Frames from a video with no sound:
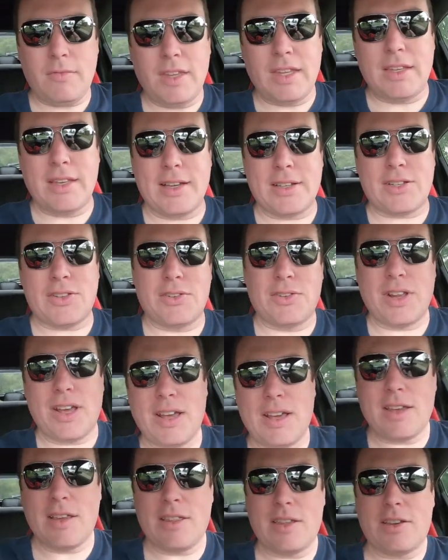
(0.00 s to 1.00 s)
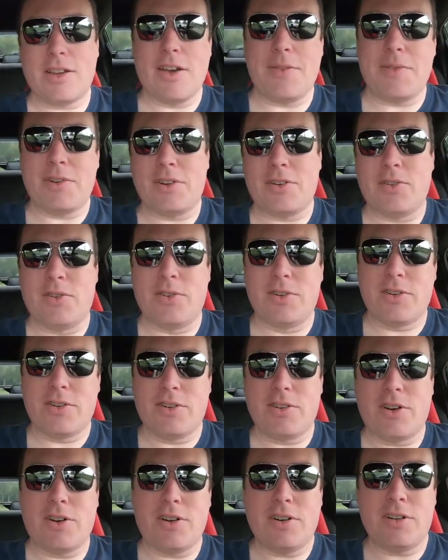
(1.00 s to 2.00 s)
Yesterday, the governor
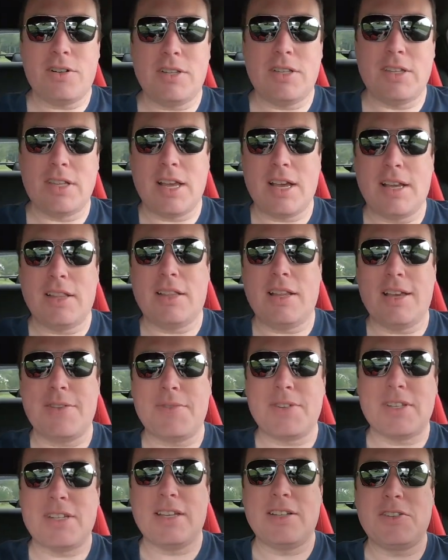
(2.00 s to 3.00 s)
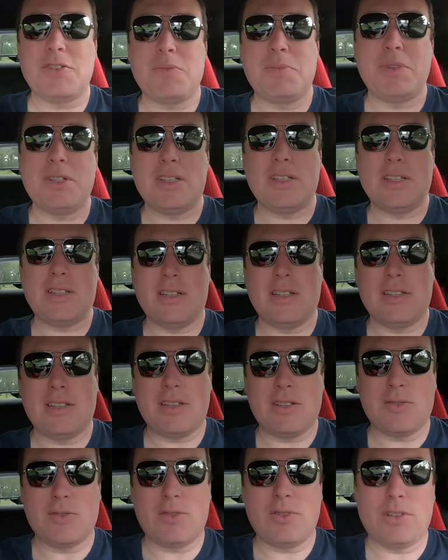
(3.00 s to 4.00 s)
ordered all non-life essential businesses
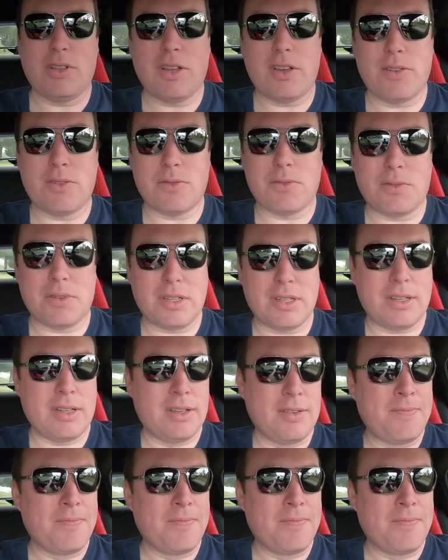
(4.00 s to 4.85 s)
to close.